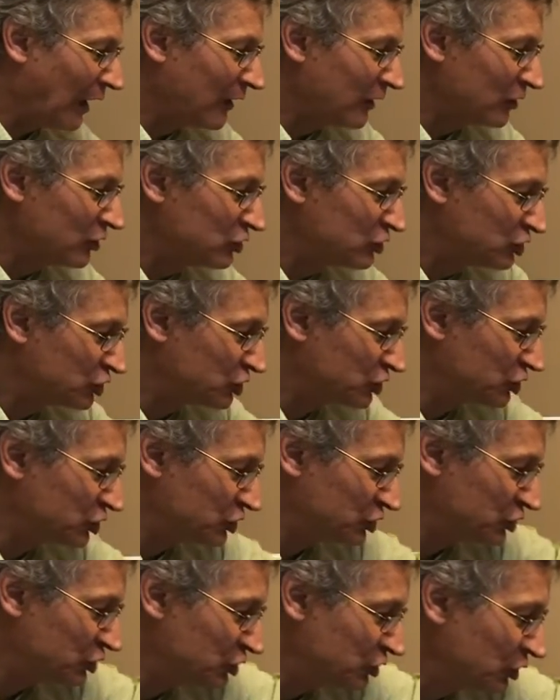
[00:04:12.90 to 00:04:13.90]

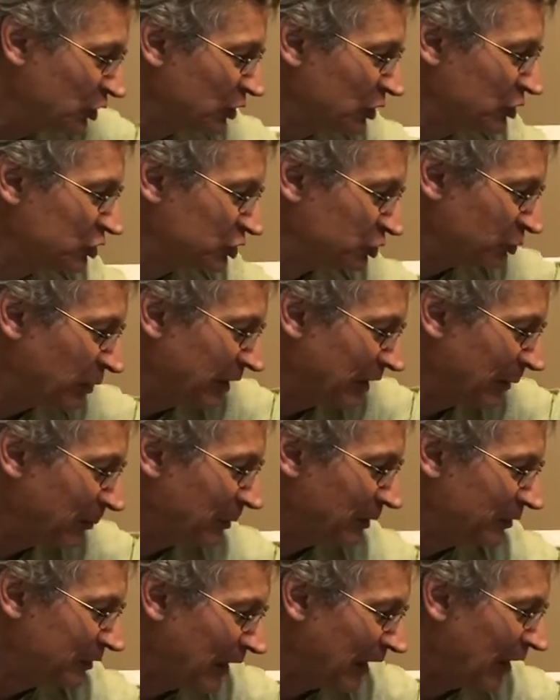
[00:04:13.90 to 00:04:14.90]
straight up
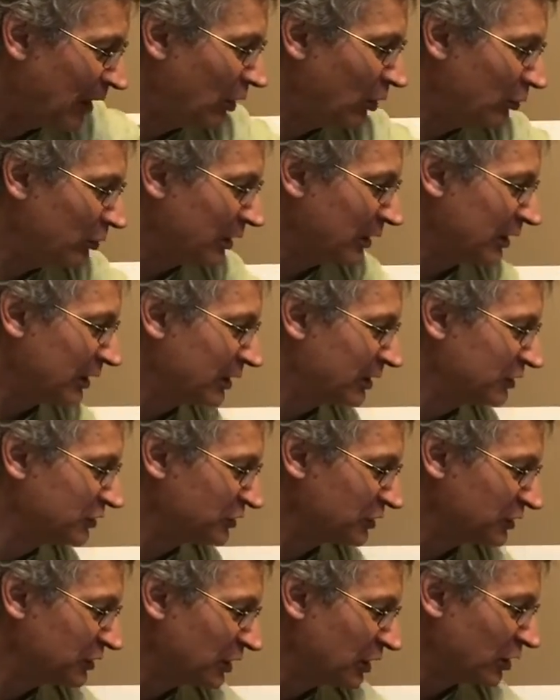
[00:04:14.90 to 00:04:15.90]
and down, it
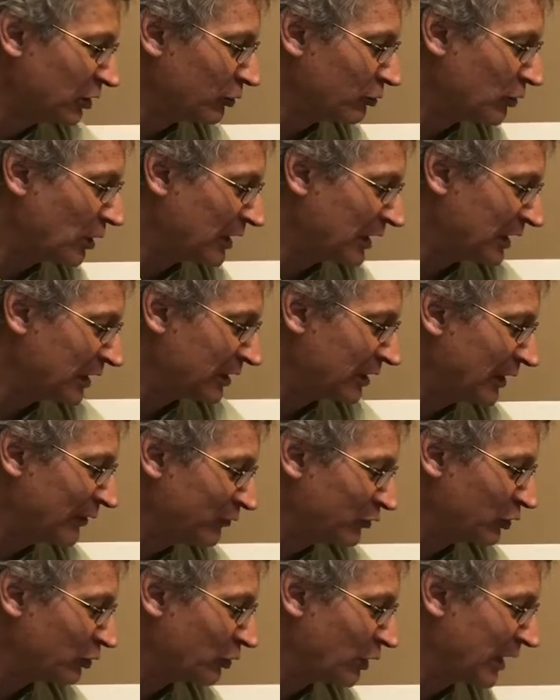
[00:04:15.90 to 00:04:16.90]
isn't running left
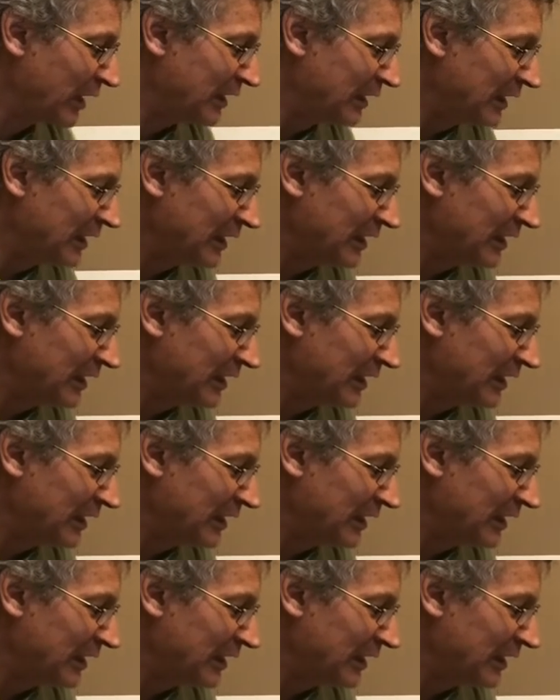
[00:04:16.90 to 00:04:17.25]
to right,